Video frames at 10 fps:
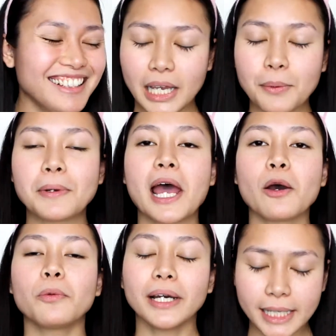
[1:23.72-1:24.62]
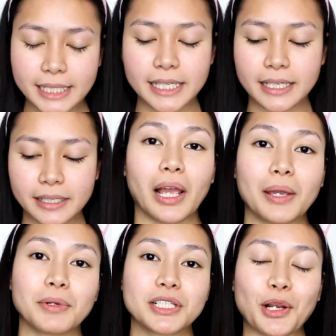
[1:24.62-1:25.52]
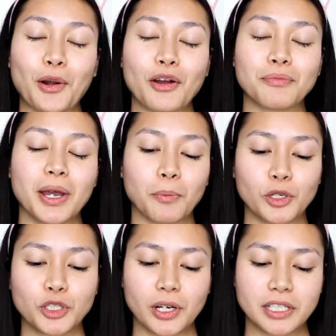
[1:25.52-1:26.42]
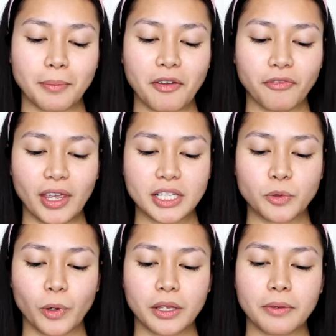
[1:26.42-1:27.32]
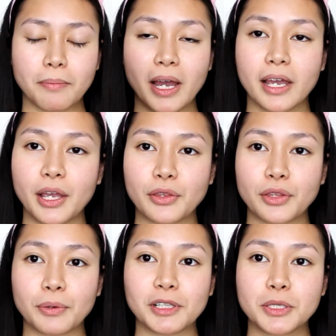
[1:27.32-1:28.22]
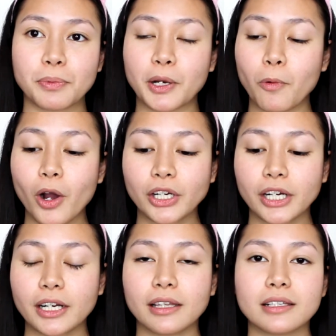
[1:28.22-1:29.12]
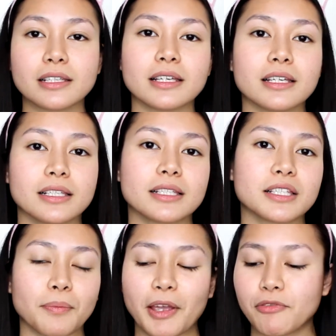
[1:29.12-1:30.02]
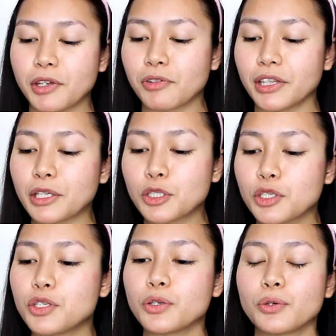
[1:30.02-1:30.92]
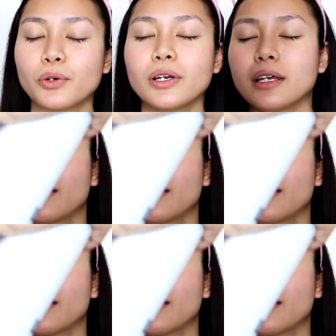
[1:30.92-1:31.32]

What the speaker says: I am now a kitty. I'm gonna start off by moisturizing my face with my thermal spring water. This is my favorite thing to do